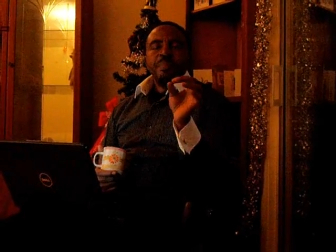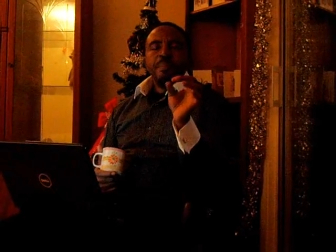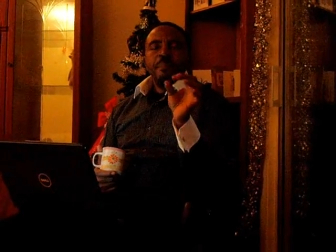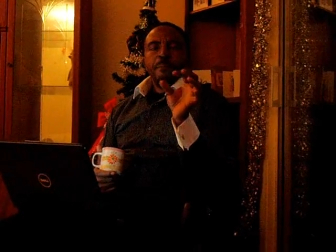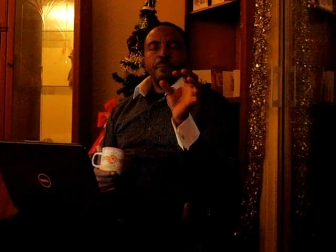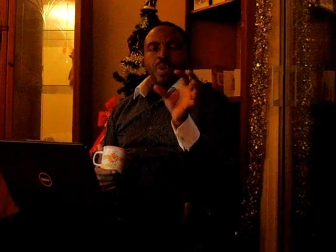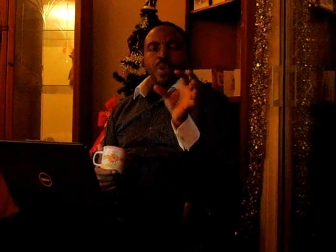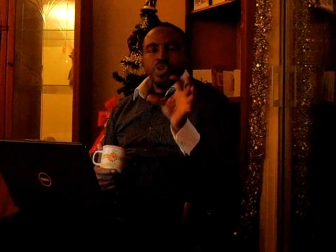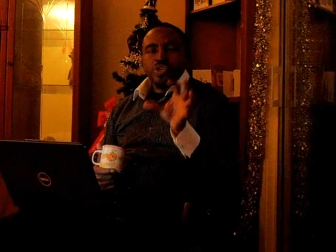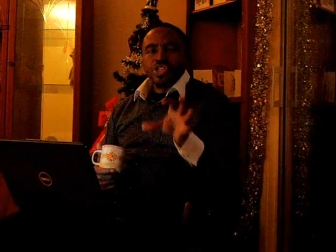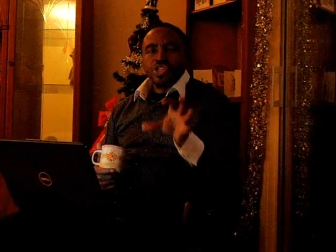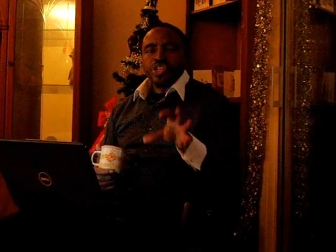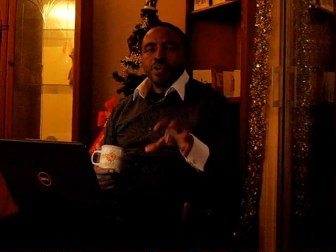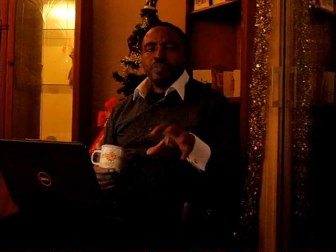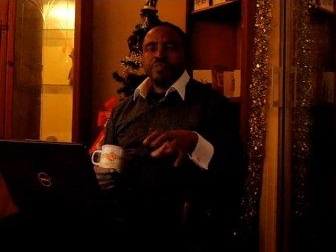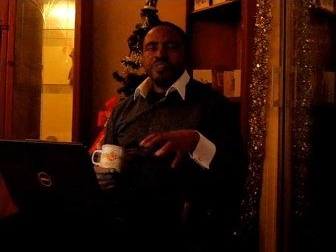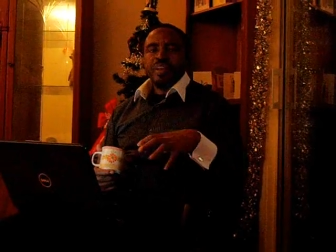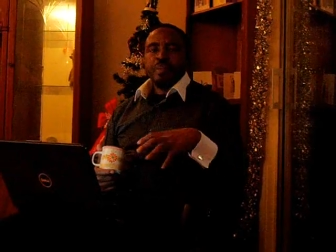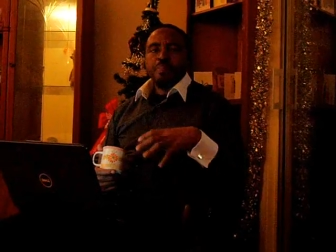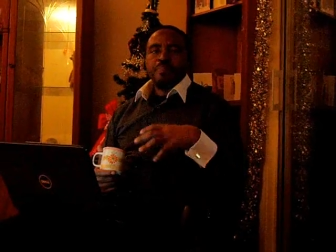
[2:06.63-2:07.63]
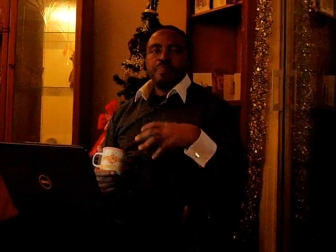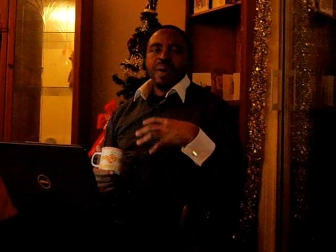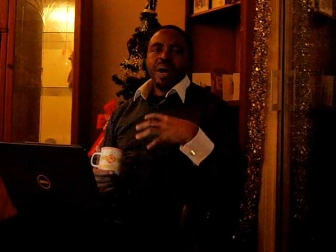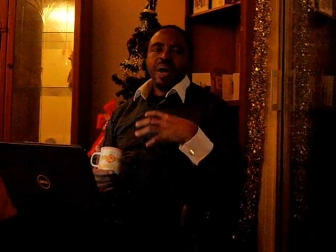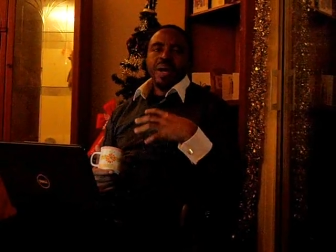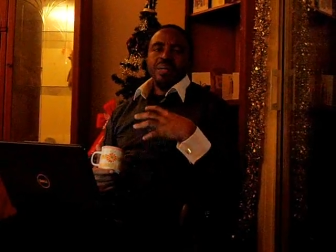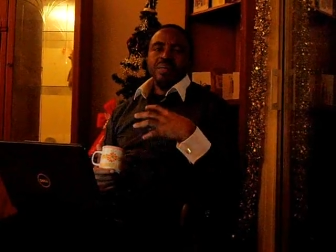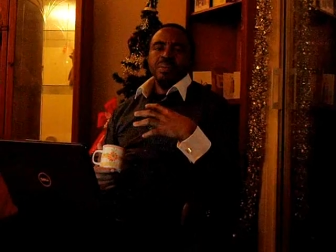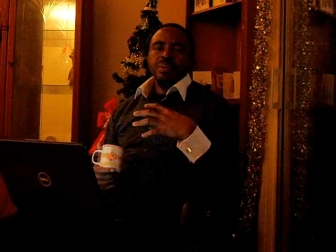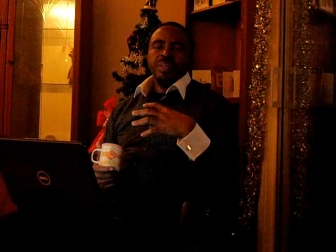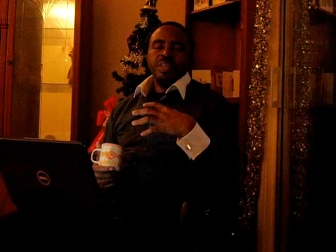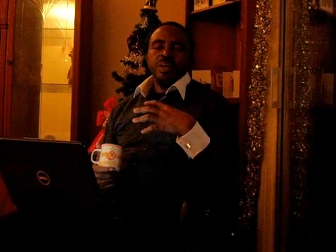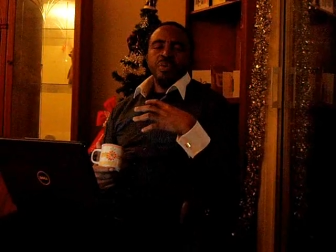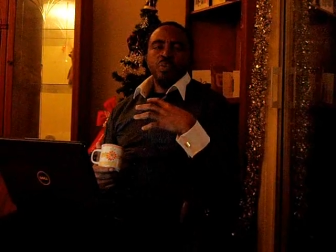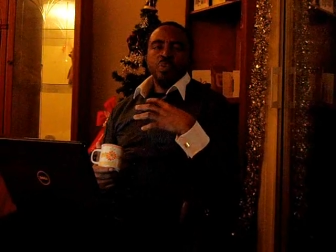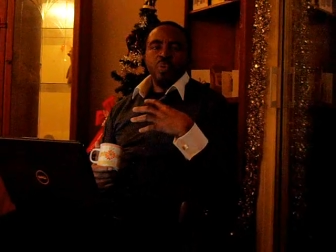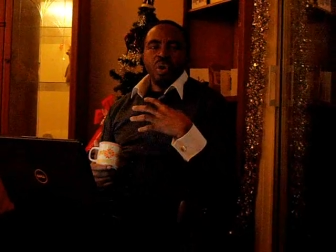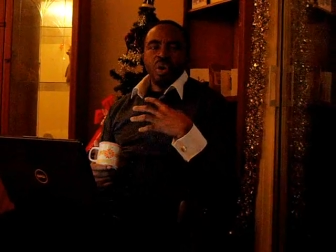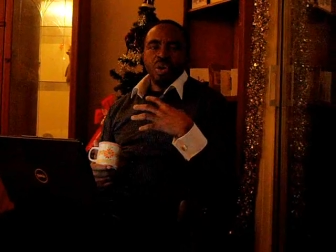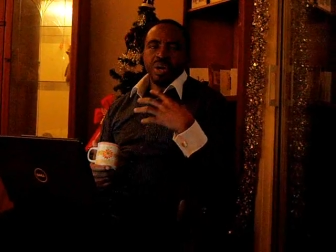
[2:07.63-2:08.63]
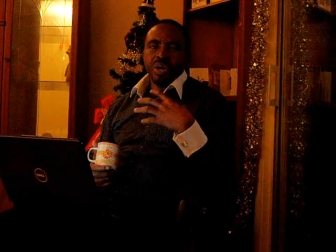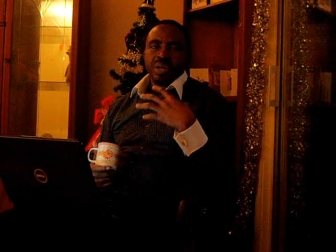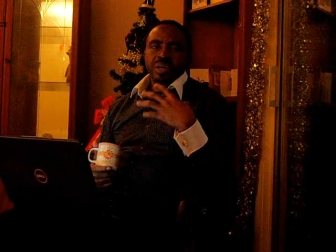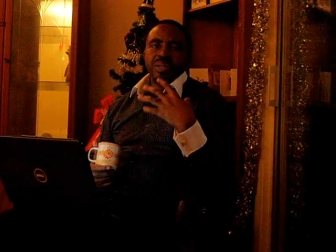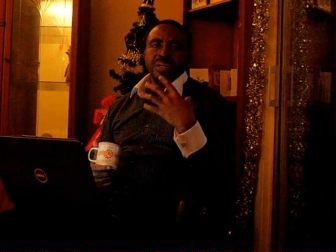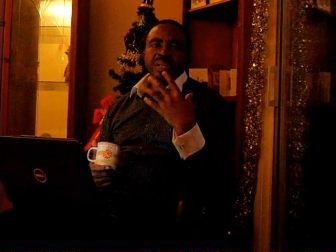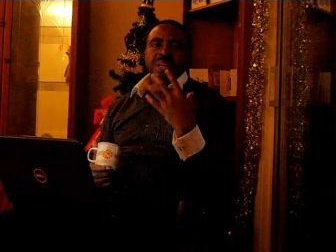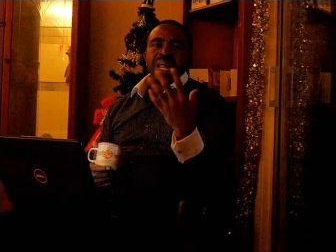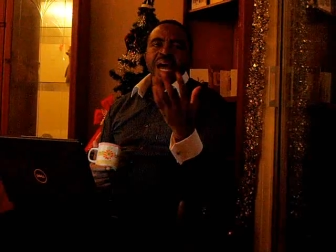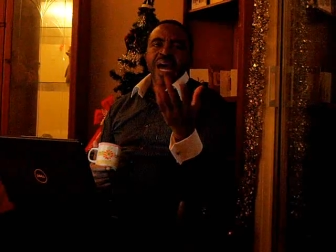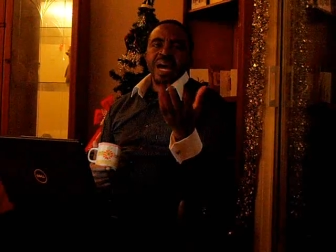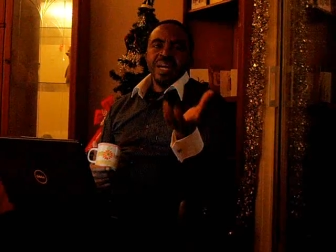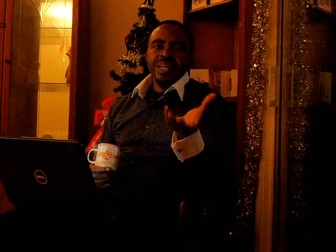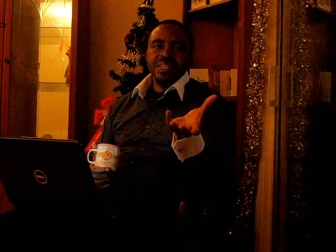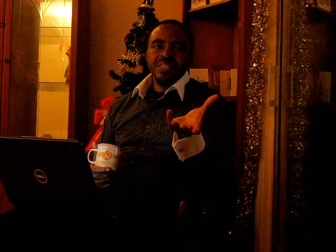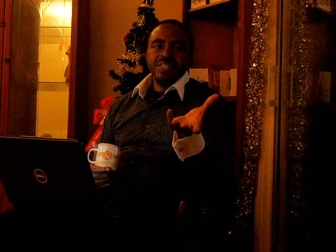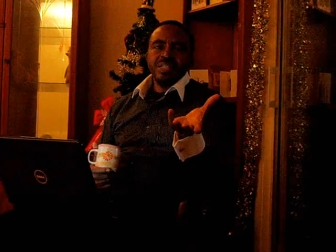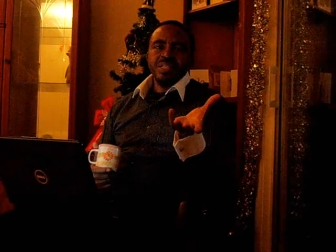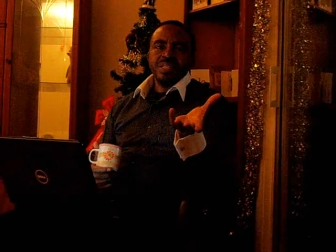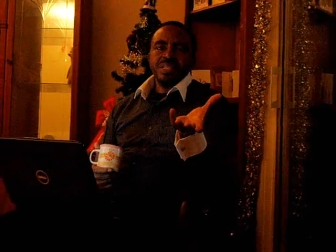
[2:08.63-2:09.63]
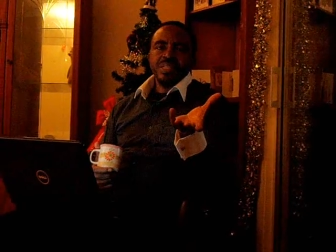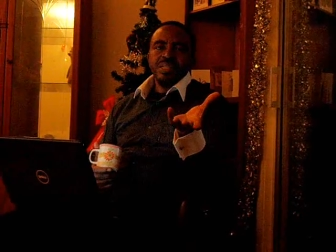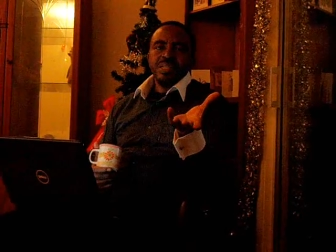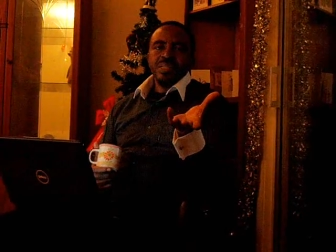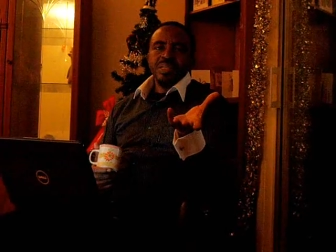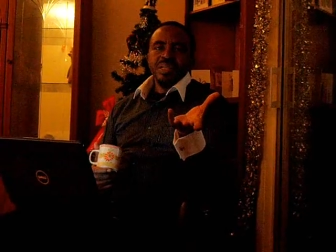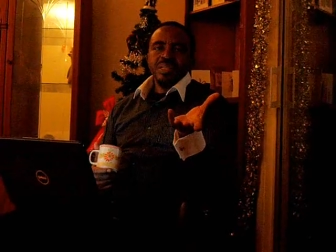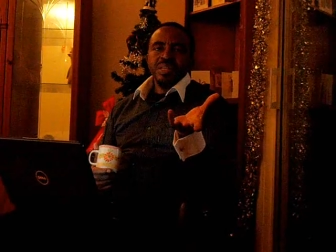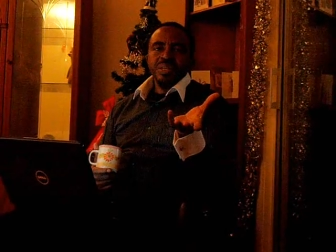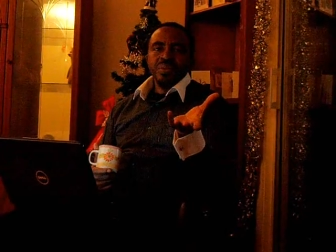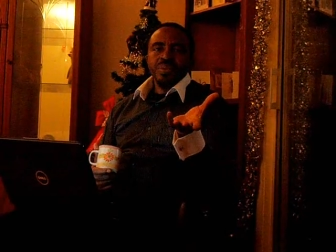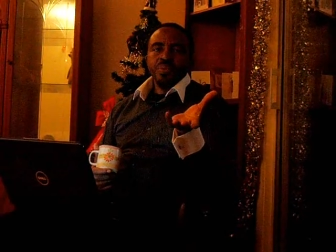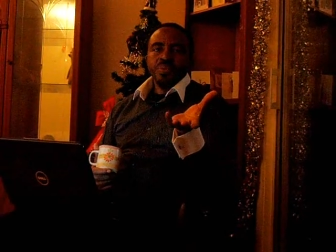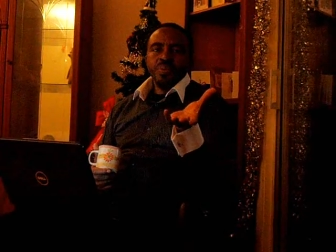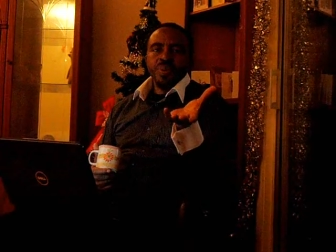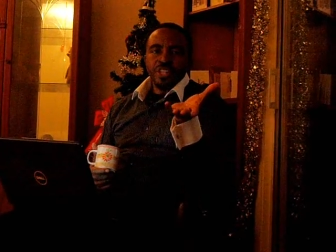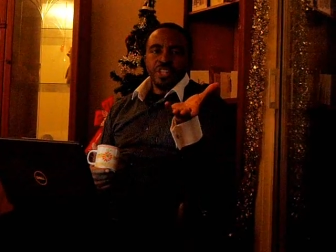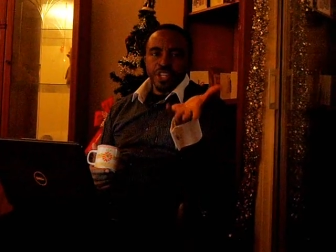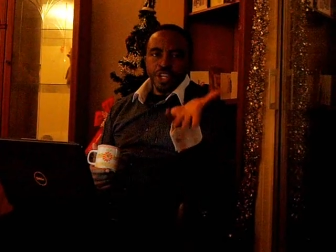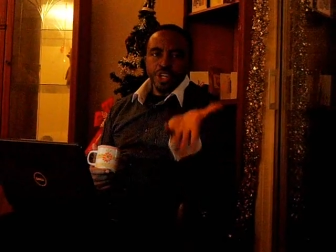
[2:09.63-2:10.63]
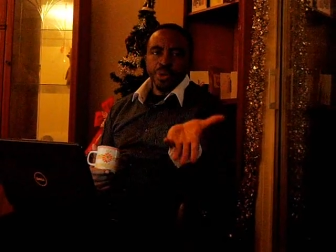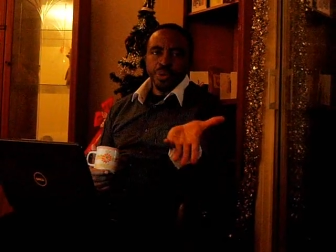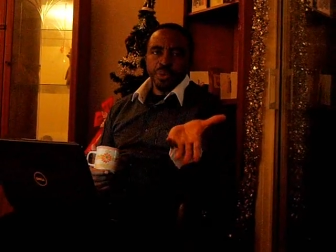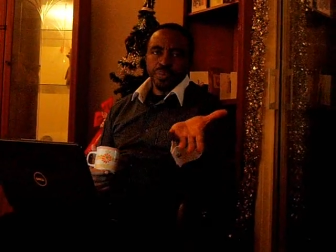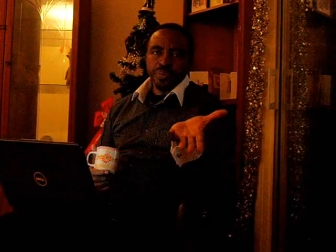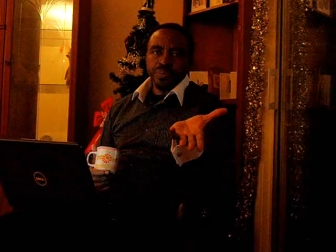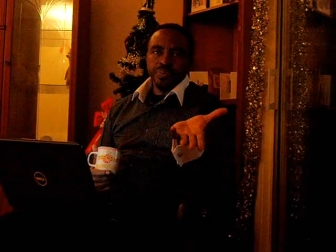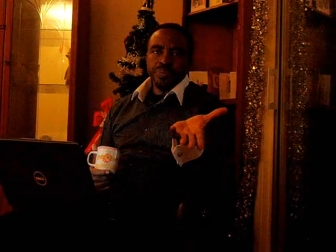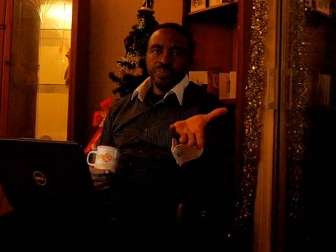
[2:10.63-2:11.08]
most of the part of the work lies with you.